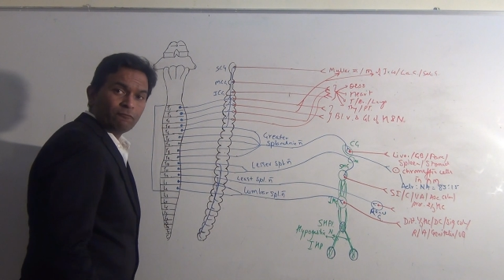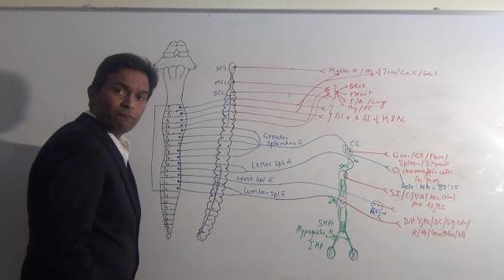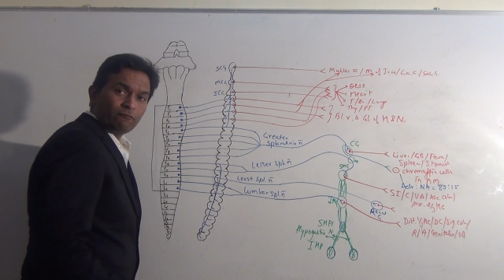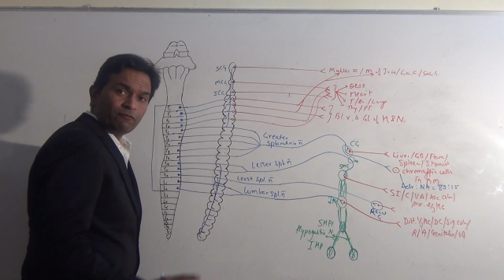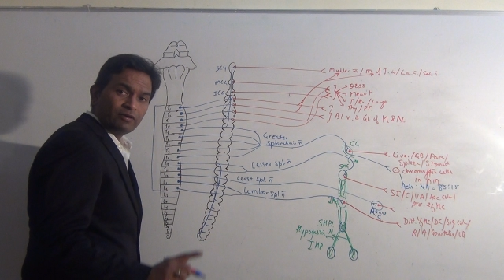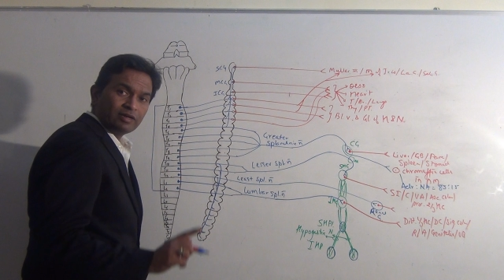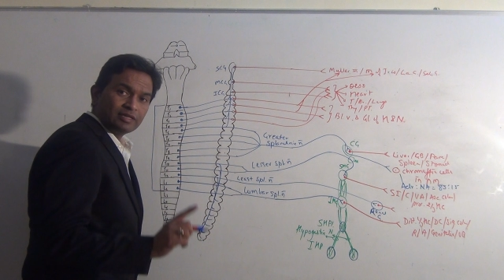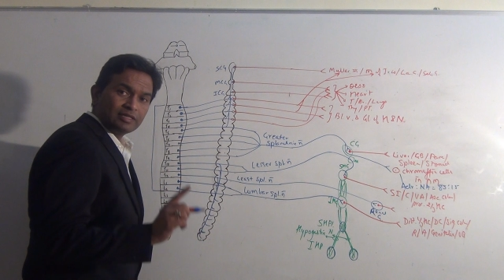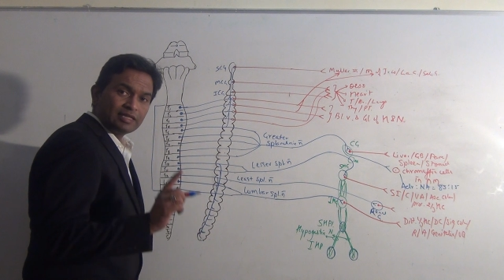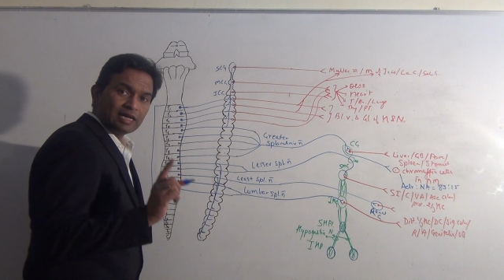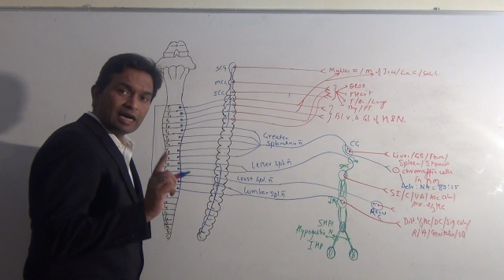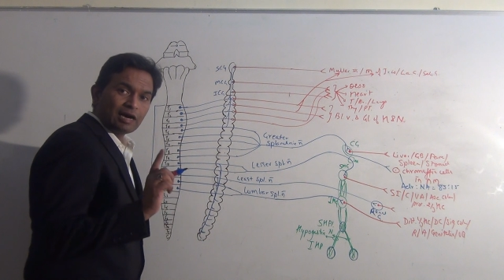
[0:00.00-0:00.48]

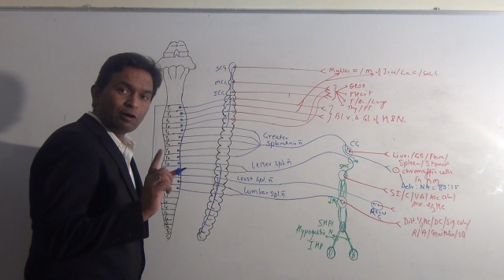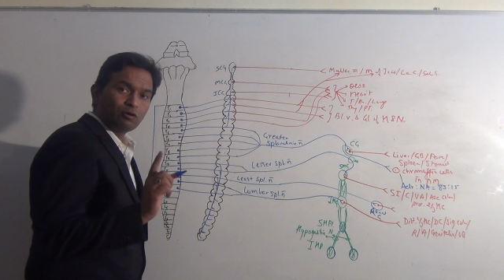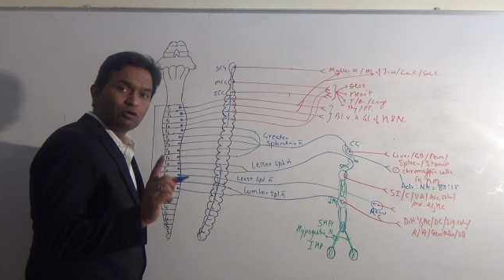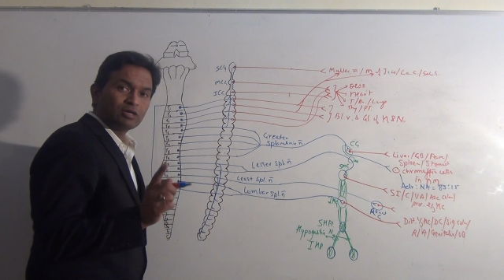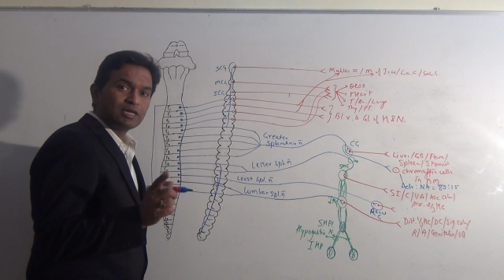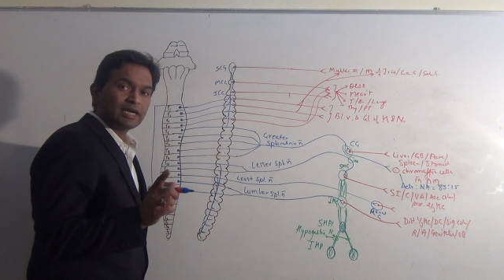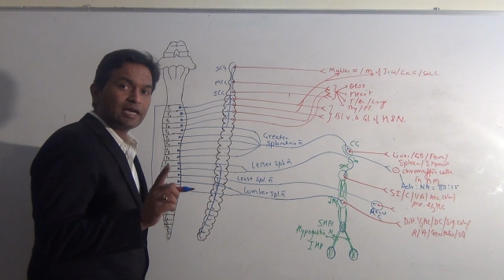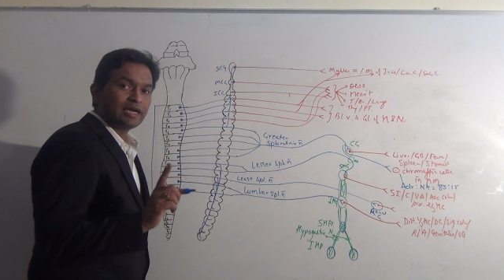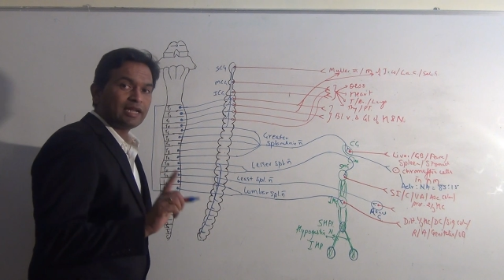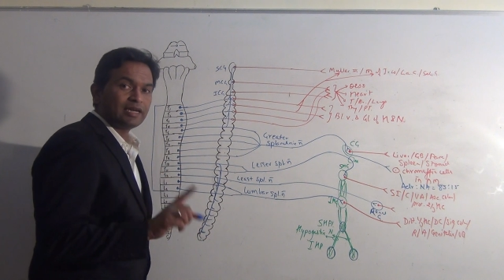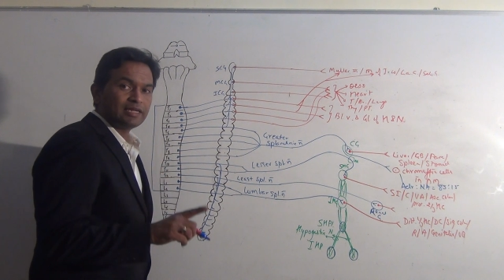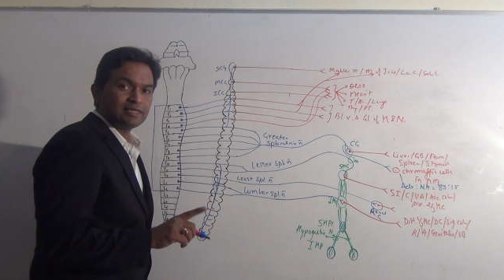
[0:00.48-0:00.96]

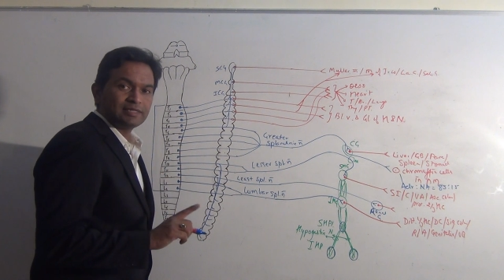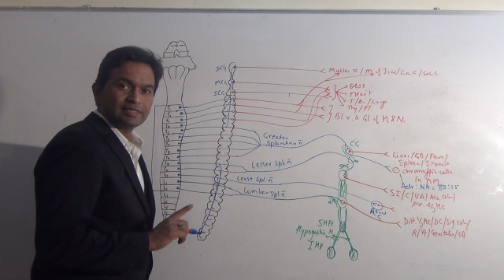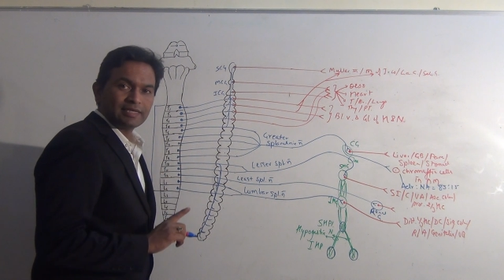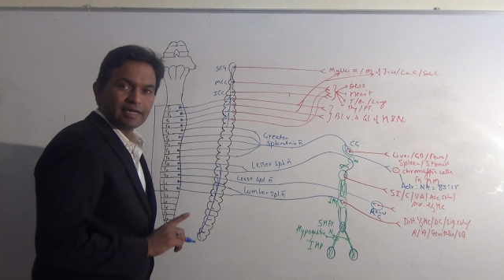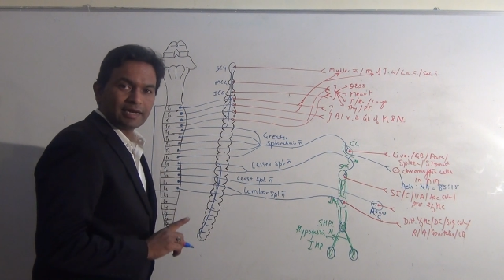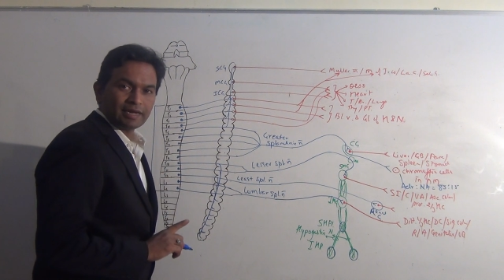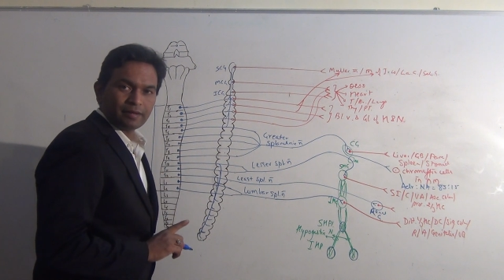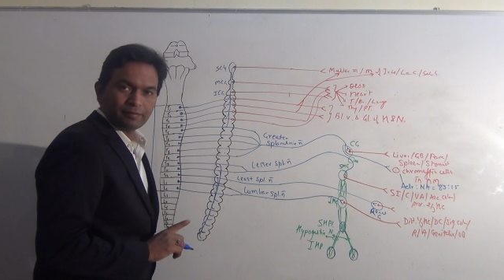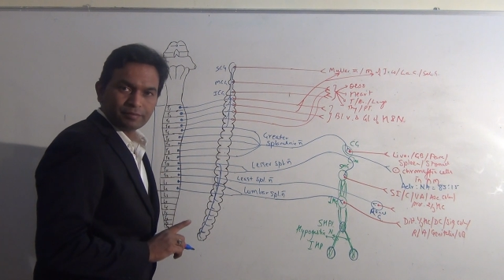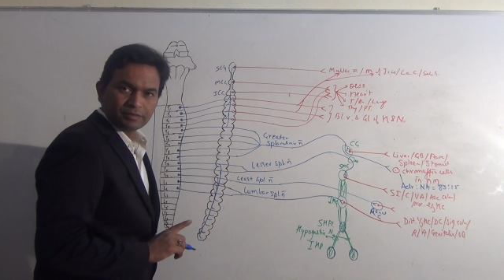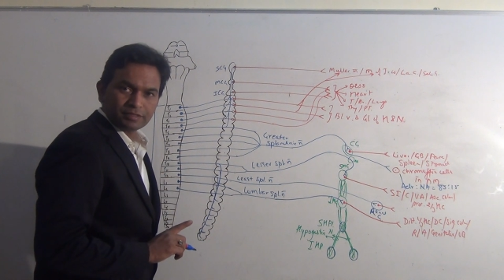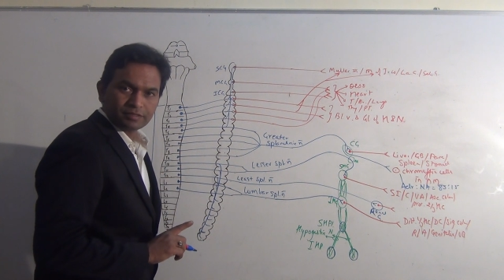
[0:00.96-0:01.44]
without any
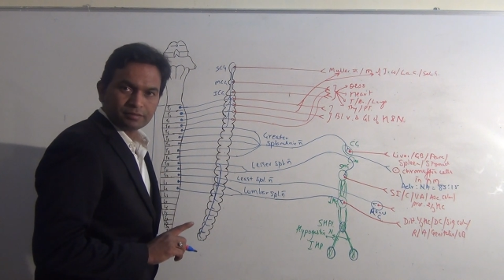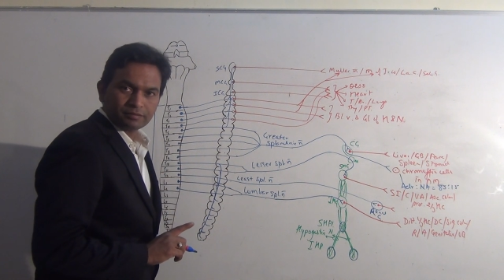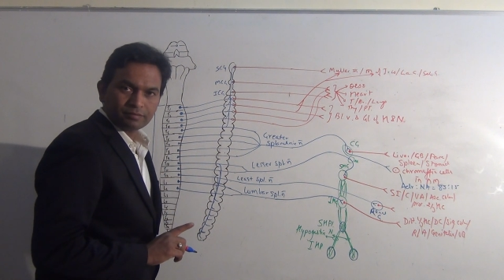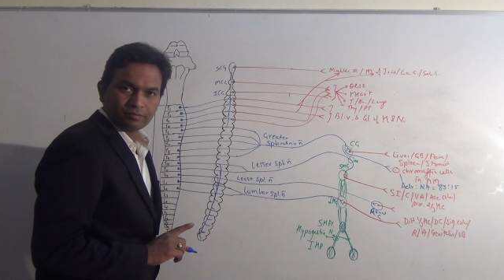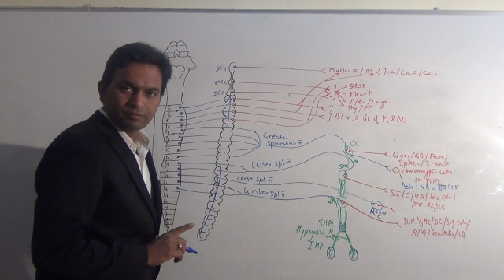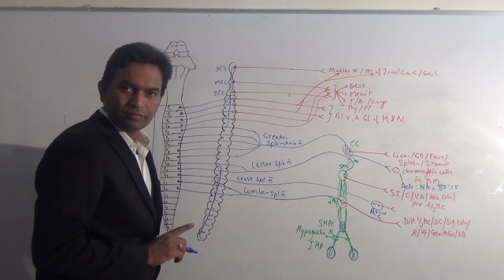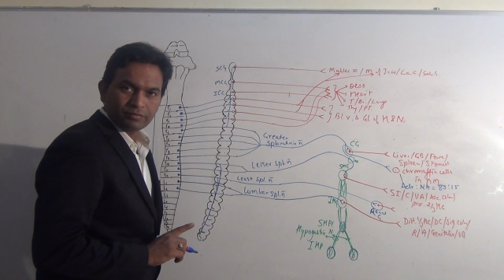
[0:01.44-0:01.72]
synapse.